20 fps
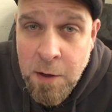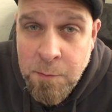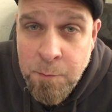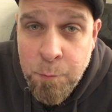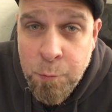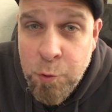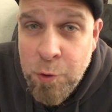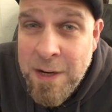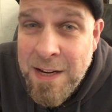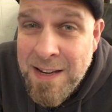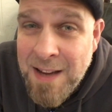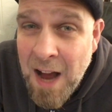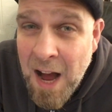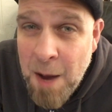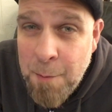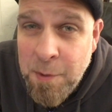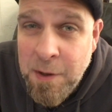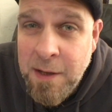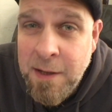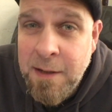
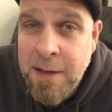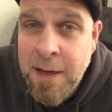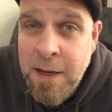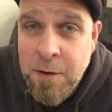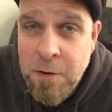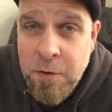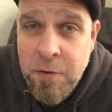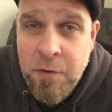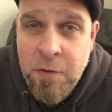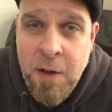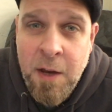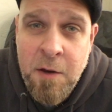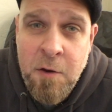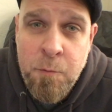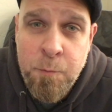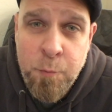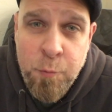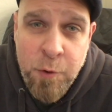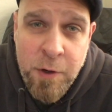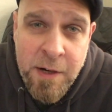predominant inner state,
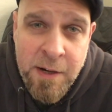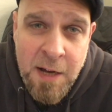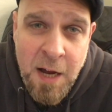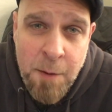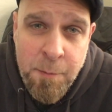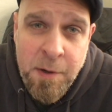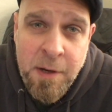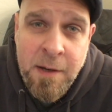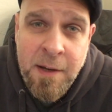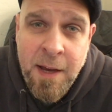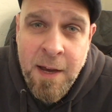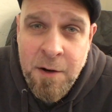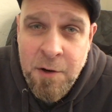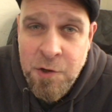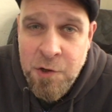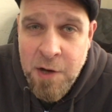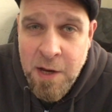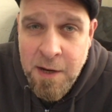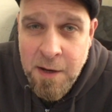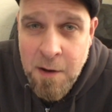your predominant
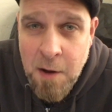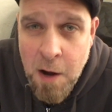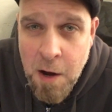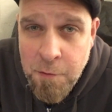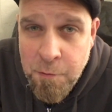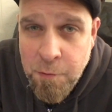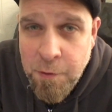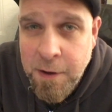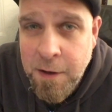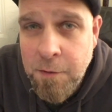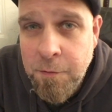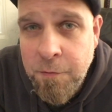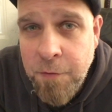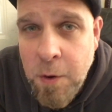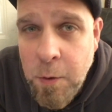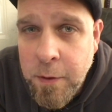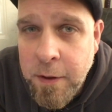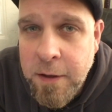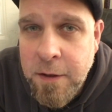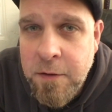energetic offering and
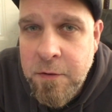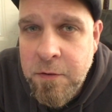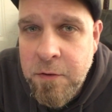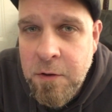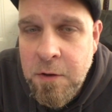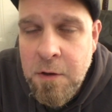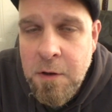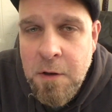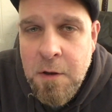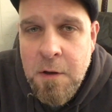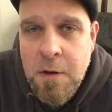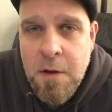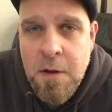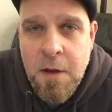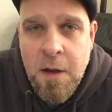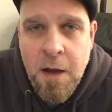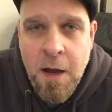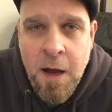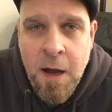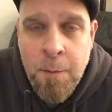focus,
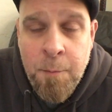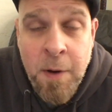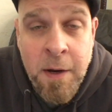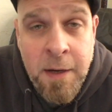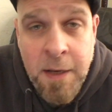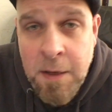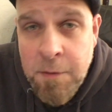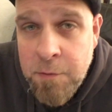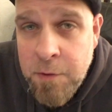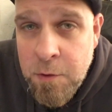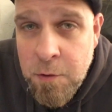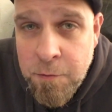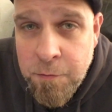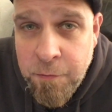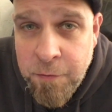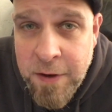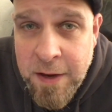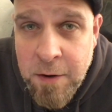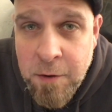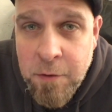and even your
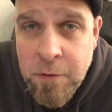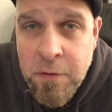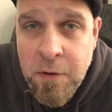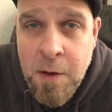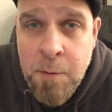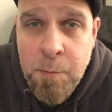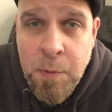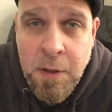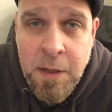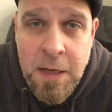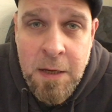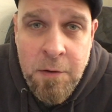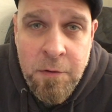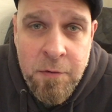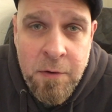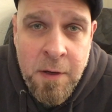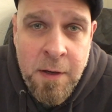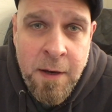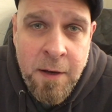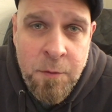fears and
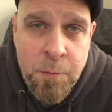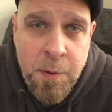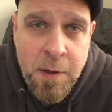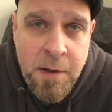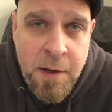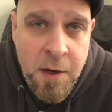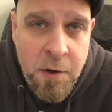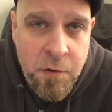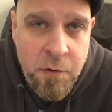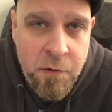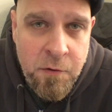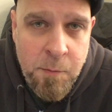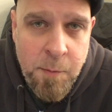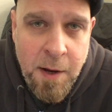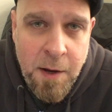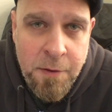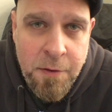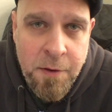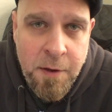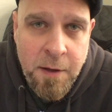beliefs and expectations
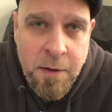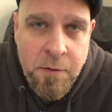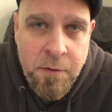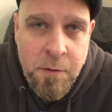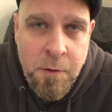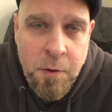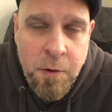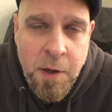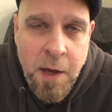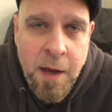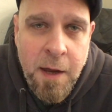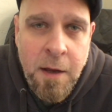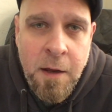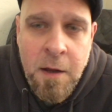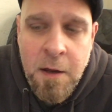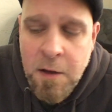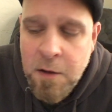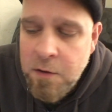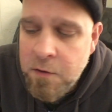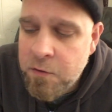about things, okay?
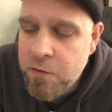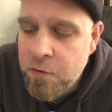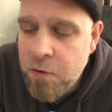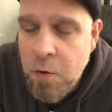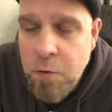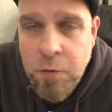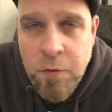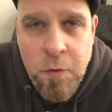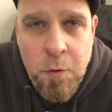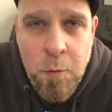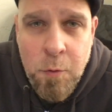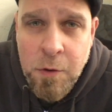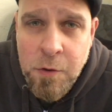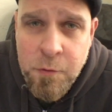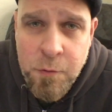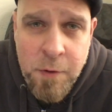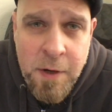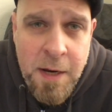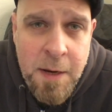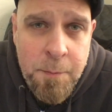So too are
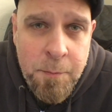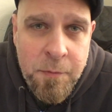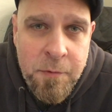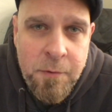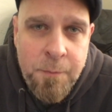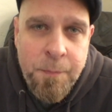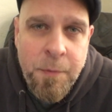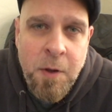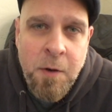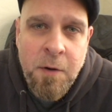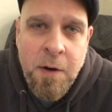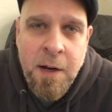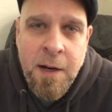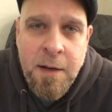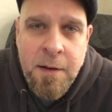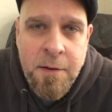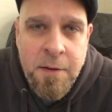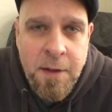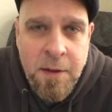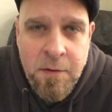dreams, all right?
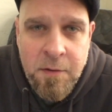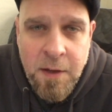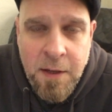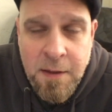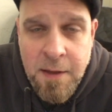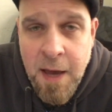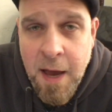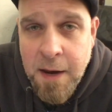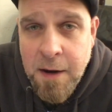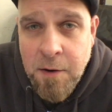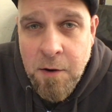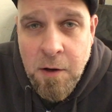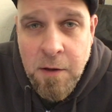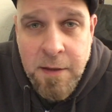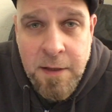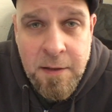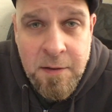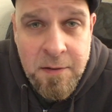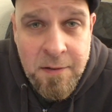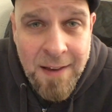And things like that, and all
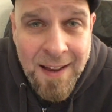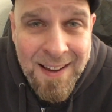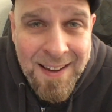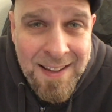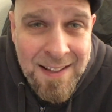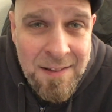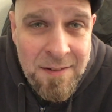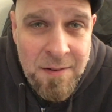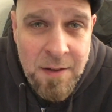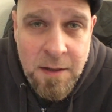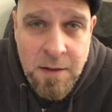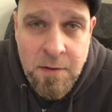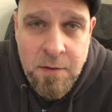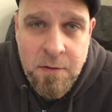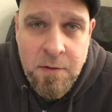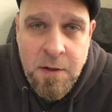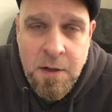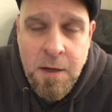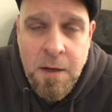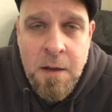these signs that you
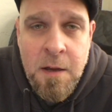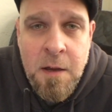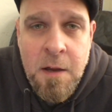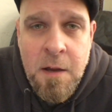see.